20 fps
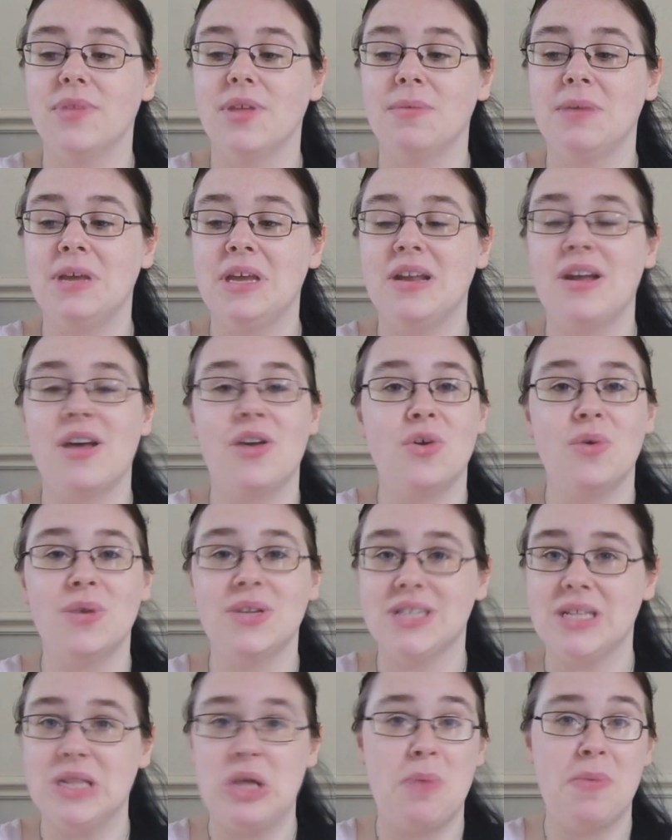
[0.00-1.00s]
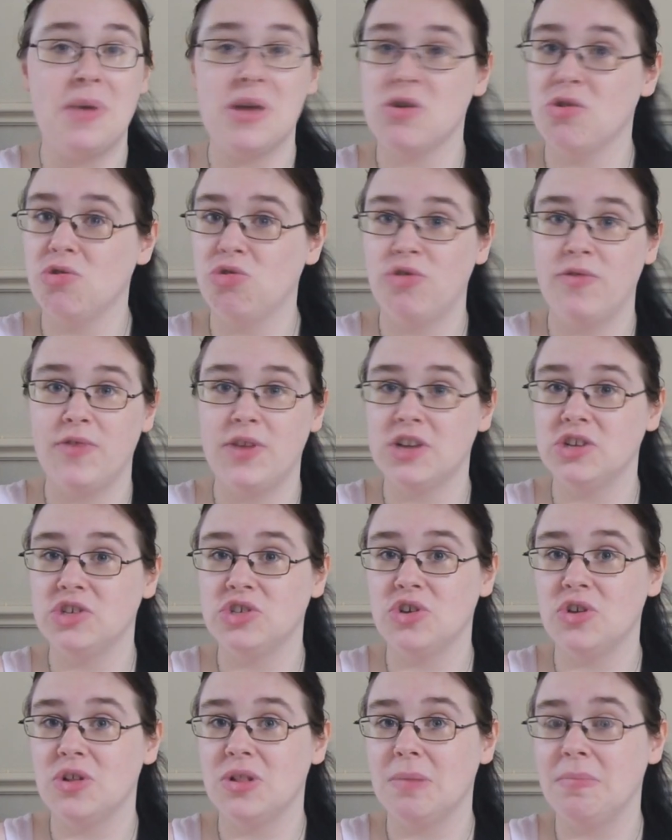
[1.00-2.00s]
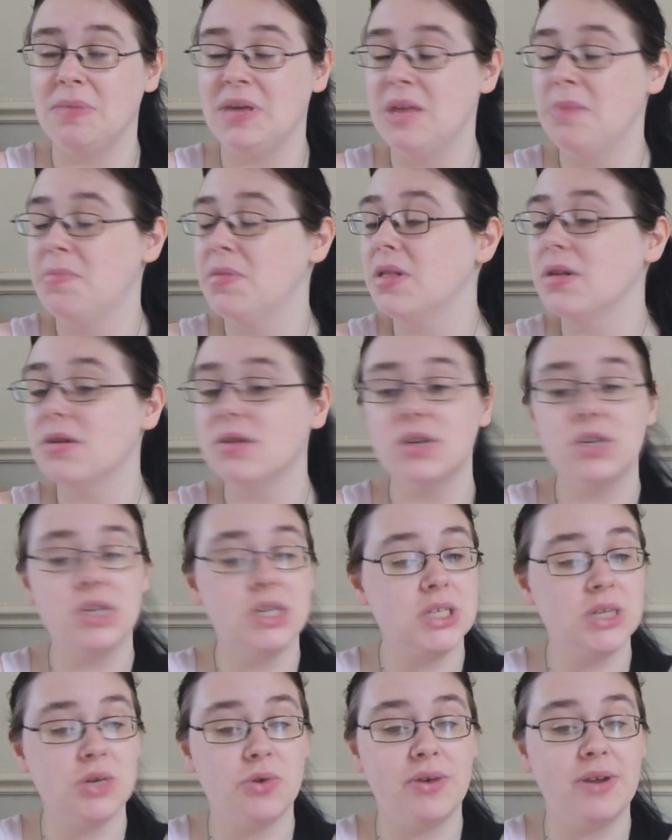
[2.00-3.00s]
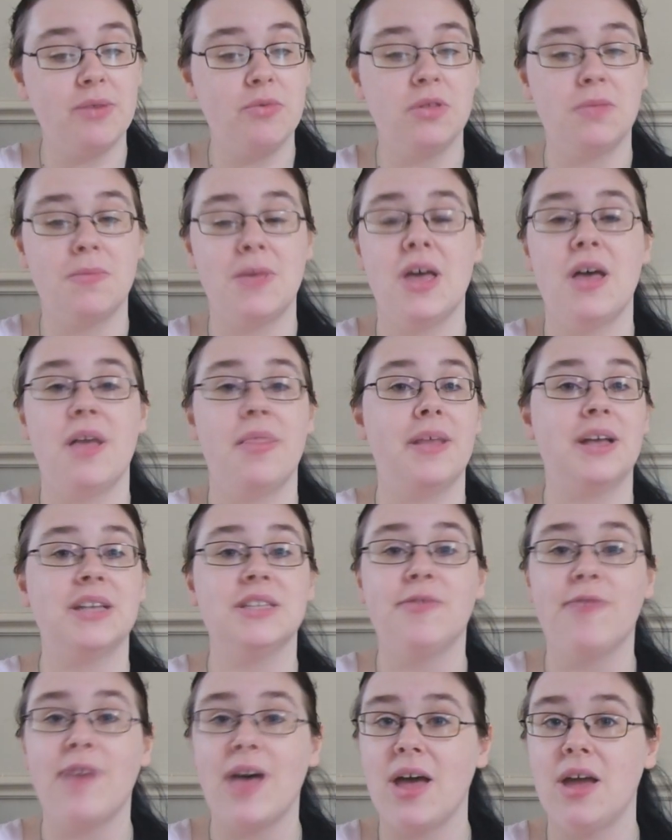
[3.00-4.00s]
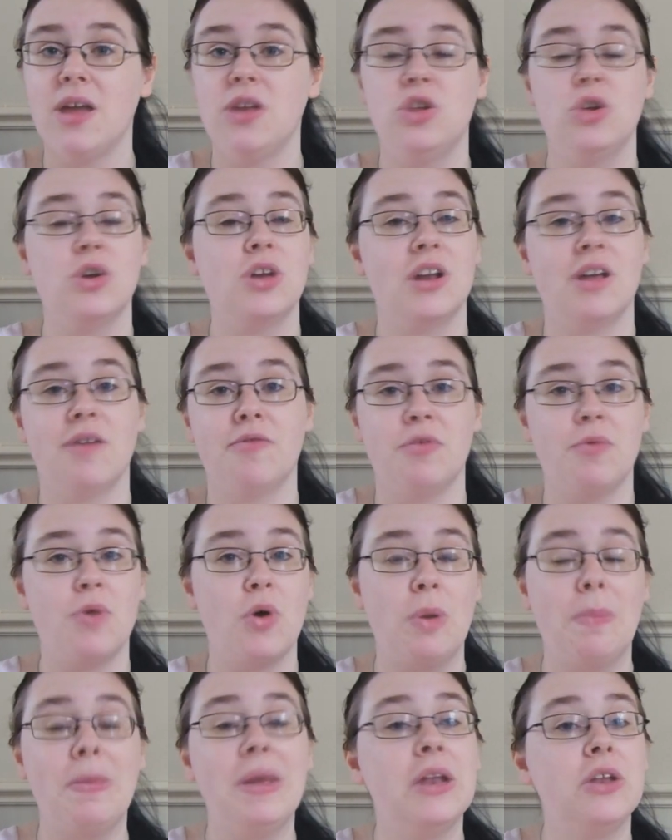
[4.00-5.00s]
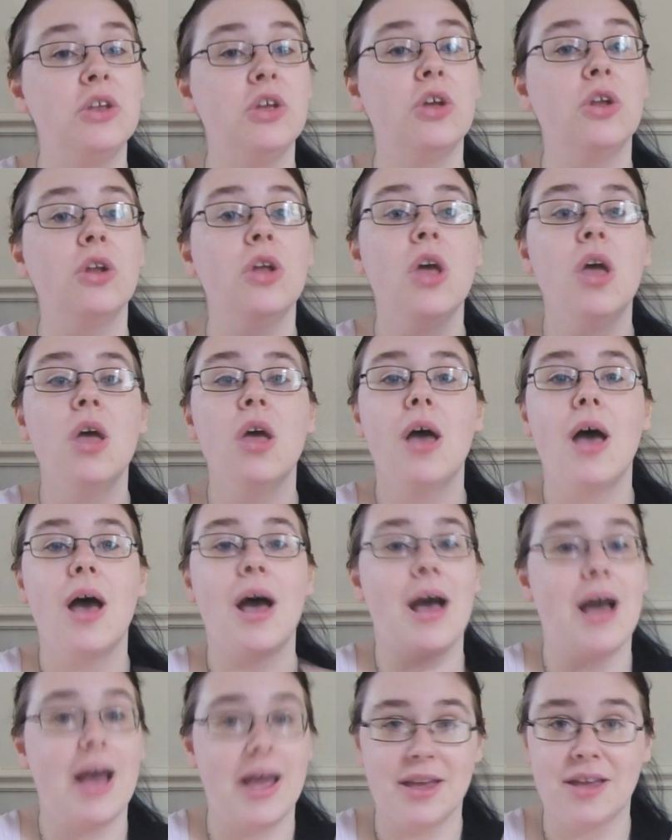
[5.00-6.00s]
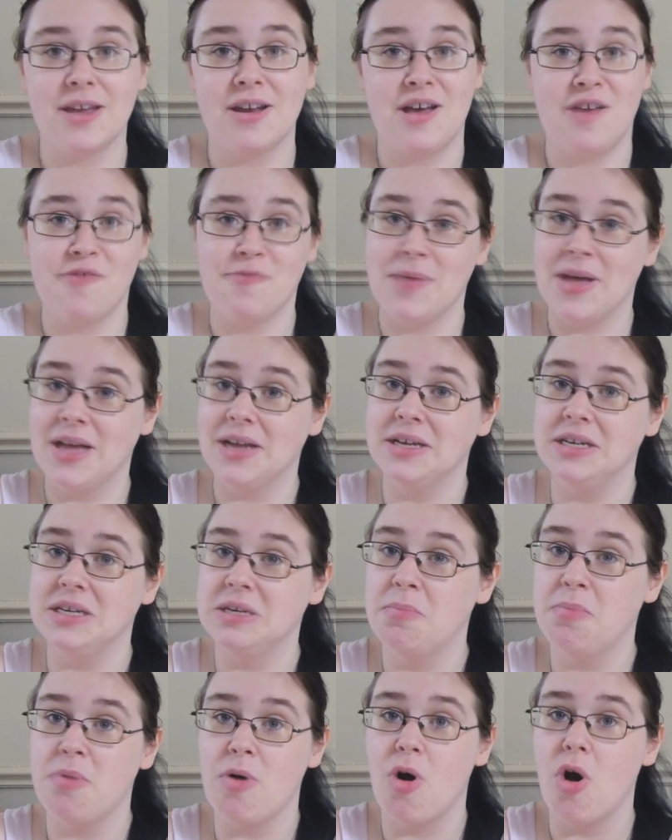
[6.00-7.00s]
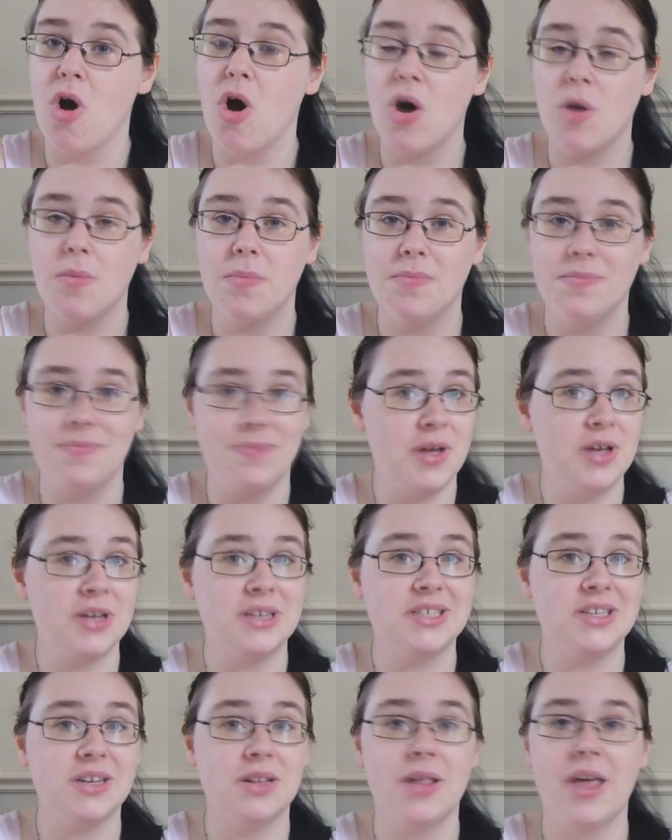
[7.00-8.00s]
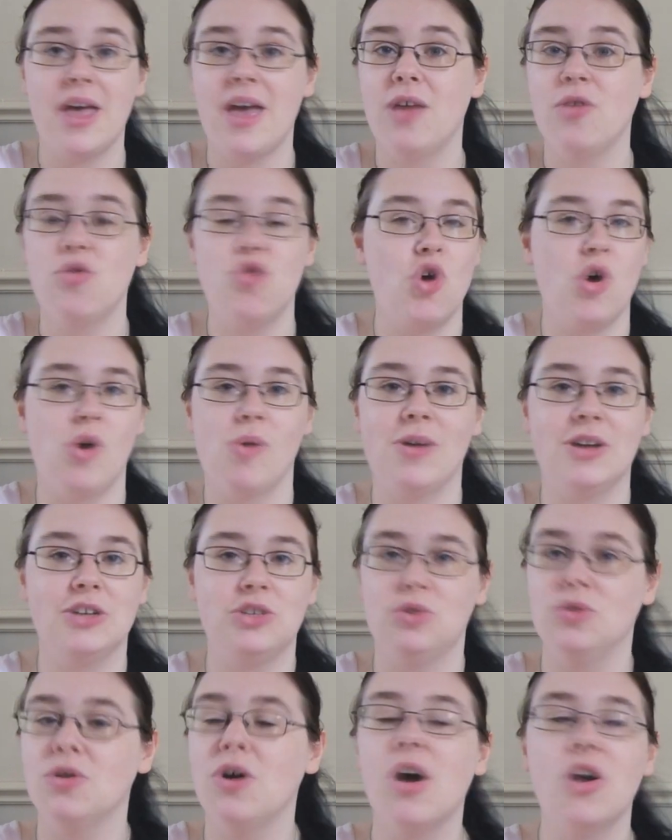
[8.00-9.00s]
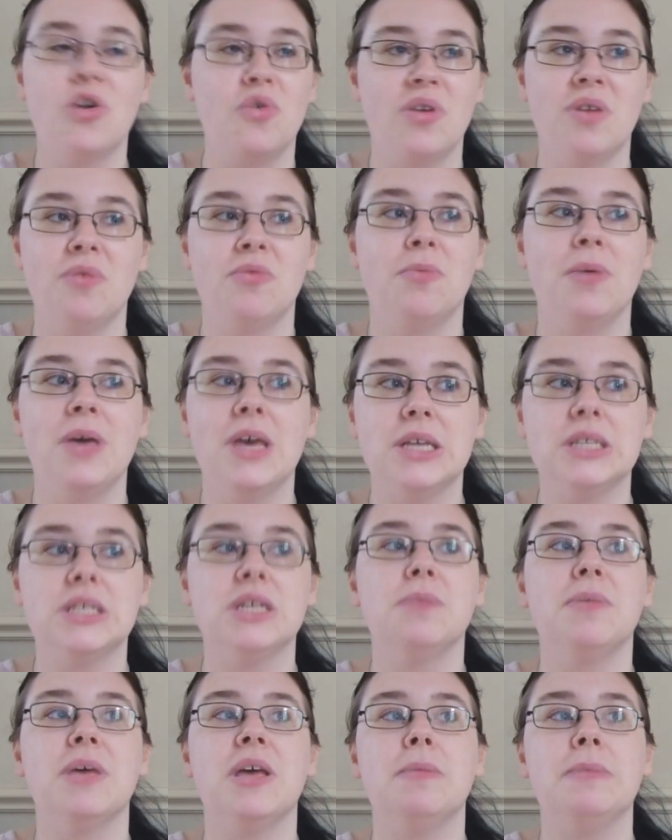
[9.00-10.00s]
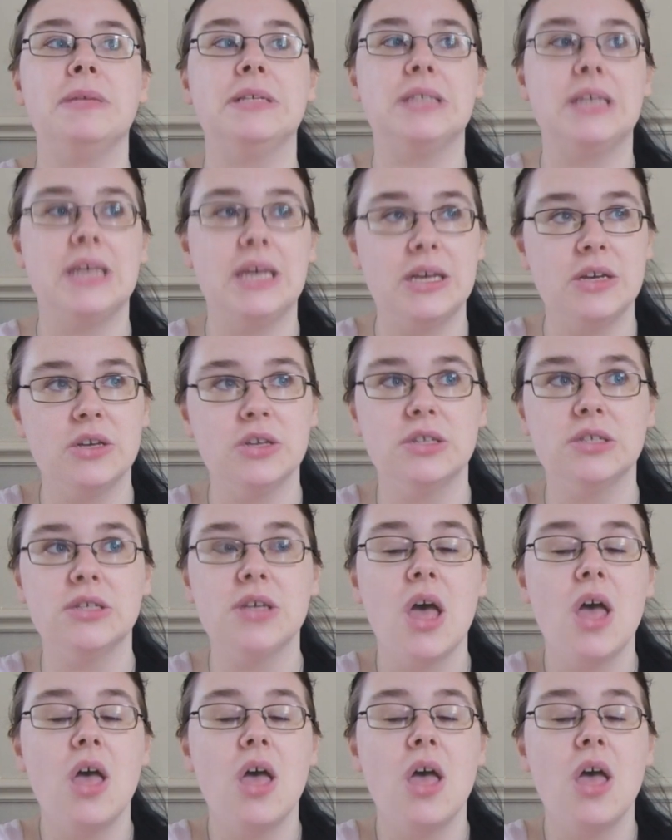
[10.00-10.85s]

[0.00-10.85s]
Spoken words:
mean, I know it's a little bit controversial and people are going to disagree with me, and that's fine. You can have your own opinion, I can have mine, but personally, no, I do not agree with piercing a baby's ears.